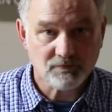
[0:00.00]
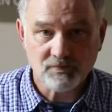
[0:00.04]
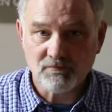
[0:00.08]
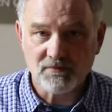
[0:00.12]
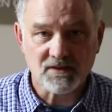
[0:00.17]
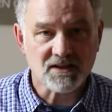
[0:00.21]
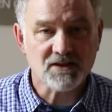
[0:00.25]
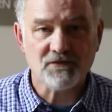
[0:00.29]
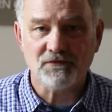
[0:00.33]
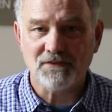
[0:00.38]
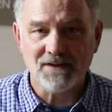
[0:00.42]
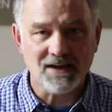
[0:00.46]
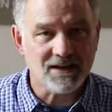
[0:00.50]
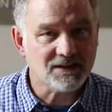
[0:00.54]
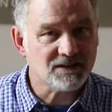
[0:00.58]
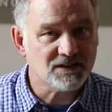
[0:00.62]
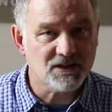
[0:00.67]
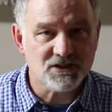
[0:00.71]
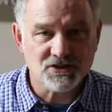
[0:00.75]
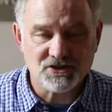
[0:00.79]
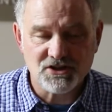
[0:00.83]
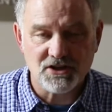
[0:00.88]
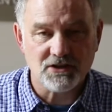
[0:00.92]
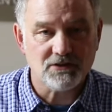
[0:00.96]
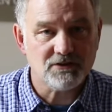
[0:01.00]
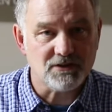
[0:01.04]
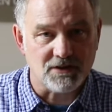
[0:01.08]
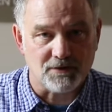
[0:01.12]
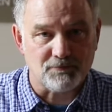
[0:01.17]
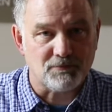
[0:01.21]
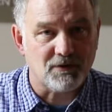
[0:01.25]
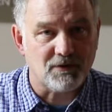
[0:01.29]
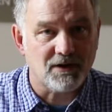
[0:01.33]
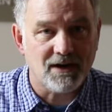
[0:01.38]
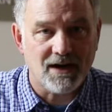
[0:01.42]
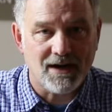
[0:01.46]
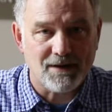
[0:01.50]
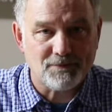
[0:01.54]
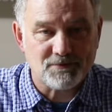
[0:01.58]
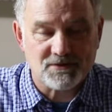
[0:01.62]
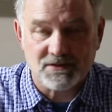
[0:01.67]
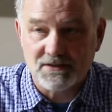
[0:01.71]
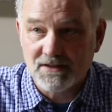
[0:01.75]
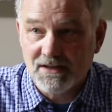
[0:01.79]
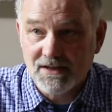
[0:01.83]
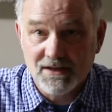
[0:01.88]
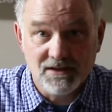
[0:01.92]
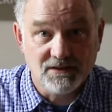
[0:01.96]
if not this year, then perhaps
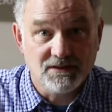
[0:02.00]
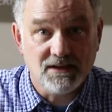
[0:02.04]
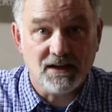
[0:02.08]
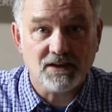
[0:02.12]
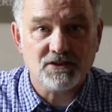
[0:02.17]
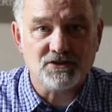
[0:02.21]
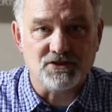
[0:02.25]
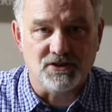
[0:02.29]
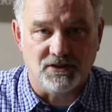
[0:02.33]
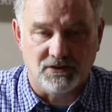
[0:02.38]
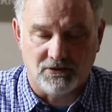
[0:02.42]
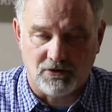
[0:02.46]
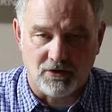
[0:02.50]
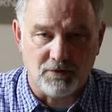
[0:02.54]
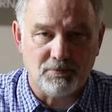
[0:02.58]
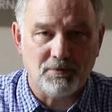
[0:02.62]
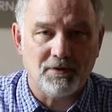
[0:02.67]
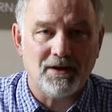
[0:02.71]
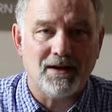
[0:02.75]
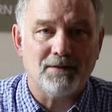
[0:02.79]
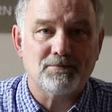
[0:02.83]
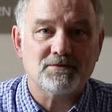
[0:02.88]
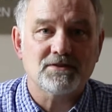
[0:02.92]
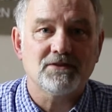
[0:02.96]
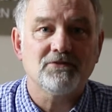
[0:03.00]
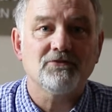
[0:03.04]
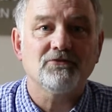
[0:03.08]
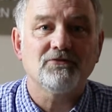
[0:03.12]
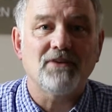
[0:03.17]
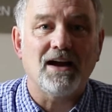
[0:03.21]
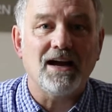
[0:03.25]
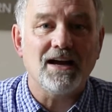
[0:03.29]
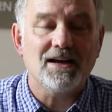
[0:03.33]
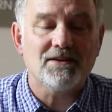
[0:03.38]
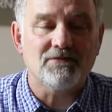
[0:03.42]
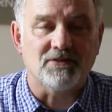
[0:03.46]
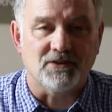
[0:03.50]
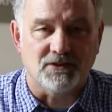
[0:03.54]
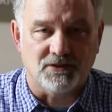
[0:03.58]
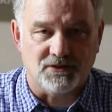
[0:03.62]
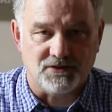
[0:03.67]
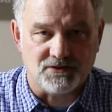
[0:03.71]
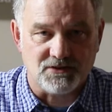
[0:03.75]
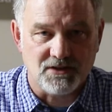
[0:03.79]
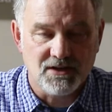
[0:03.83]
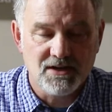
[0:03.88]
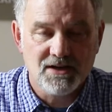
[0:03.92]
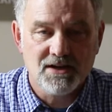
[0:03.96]
next year, or perhaps in 5 years,
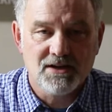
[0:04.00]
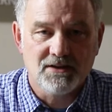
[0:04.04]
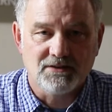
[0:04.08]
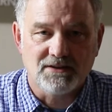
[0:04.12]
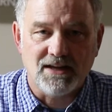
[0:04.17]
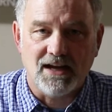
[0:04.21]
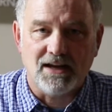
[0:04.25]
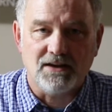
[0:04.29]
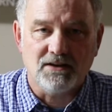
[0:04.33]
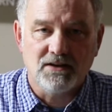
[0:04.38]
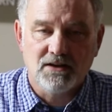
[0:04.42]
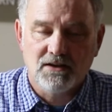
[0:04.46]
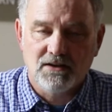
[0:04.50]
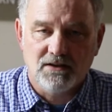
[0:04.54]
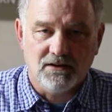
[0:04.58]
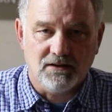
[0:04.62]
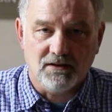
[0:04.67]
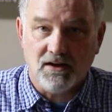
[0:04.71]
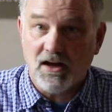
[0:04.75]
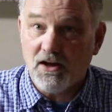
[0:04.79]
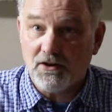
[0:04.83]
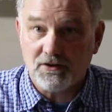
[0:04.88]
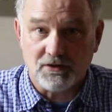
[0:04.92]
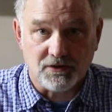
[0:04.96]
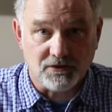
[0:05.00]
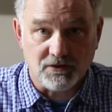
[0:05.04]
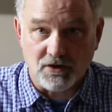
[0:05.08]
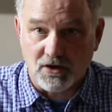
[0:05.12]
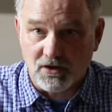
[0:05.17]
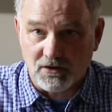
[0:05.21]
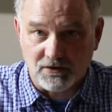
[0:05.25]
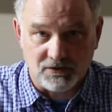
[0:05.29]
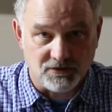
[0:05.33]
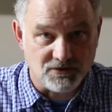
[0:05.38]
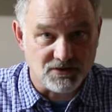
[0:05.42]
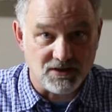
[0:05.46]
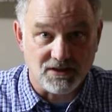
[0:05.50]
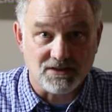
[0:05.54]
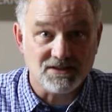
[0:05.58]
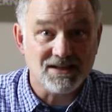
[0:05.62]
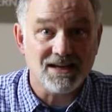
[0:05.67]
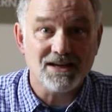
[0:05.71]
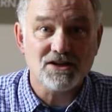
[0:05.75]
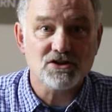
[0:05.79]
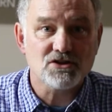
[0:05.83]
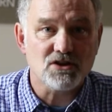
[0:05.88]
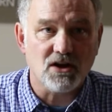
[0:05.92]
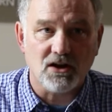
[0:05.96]
that $100, a
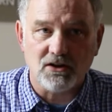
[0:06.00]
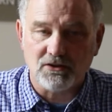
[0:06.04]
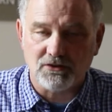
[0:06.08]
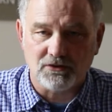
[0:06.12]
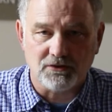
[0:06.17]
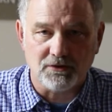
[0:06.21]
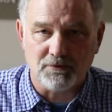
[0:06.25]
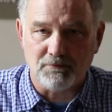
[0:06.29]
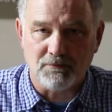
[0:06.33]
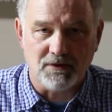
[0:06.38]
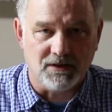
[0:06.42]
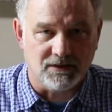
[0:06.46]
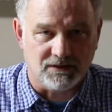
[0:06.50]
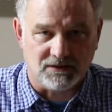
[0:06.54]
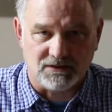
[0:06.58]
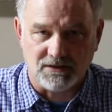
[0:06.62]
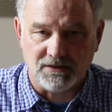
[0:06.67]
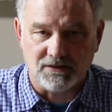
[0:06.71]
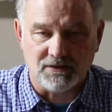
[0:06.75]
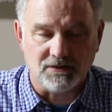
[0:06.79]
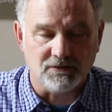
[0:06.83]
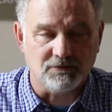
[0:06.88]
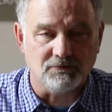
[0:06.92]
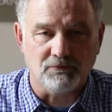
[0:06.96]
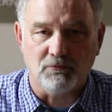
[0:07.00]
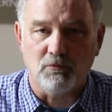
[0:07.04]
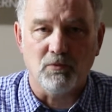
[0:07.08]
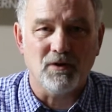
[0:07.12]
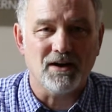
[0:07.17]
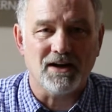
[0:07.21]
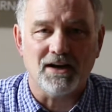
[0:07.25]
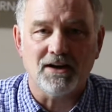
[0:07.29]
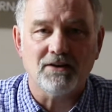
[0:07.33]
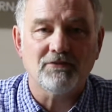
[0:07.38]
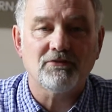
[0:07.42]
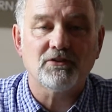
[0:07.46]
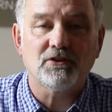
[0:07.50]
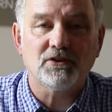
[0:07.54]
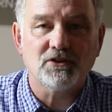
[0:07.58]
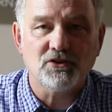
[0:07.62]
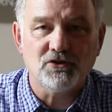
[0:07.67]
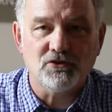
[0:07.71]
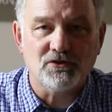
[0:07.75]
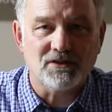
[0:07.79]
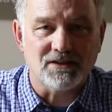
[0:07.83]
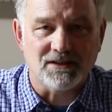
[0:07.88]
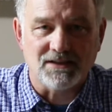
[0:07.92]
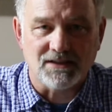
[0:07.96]
$10 a month, whatever you
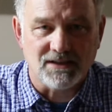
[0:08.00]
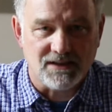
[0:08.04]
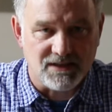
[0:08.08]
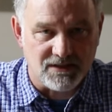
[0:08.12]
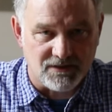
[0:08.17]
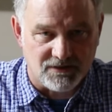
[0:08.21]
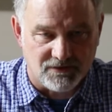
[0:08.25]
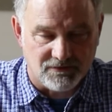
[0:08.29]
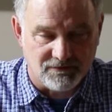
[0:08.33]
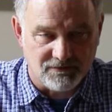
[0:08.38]
can give